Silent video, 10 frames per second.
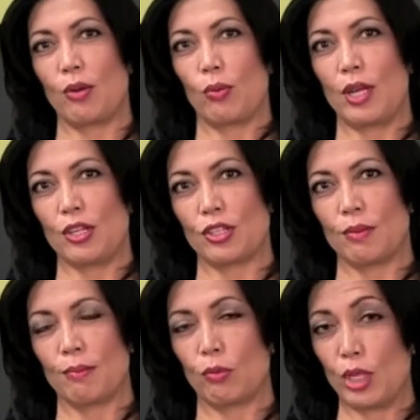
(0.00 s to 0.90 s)
I
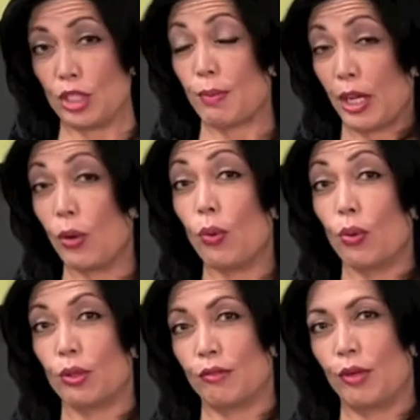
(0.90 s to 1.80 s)
reached my
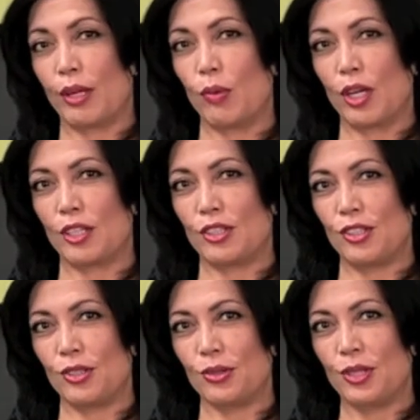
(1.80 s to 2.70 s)
goal of what I wanted to
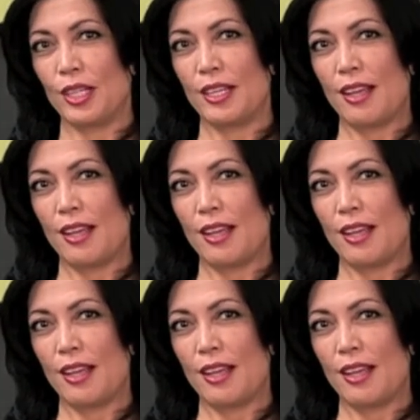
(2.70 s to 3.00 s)
do,